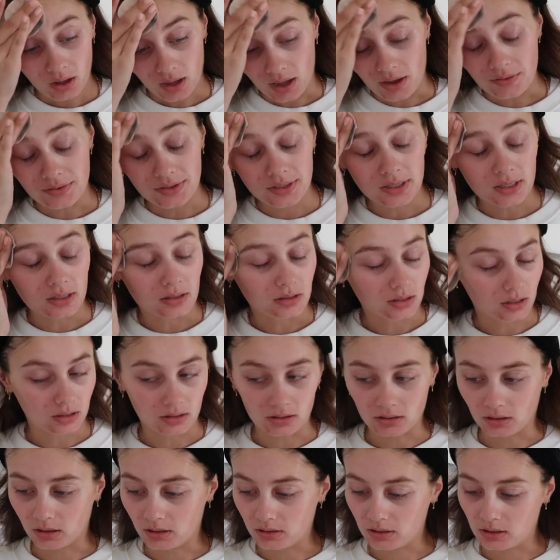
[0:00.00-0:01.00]
Ever since I
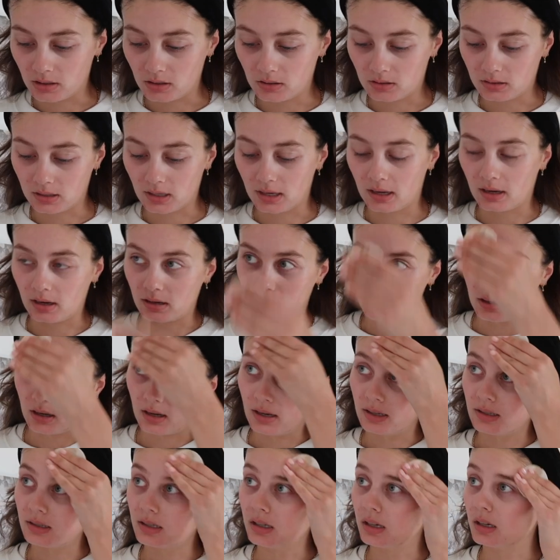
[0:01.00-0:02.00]
started using
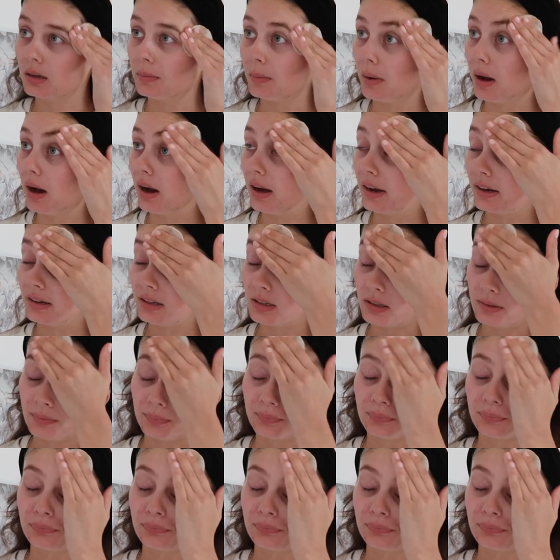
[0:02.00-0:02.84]
niacinamide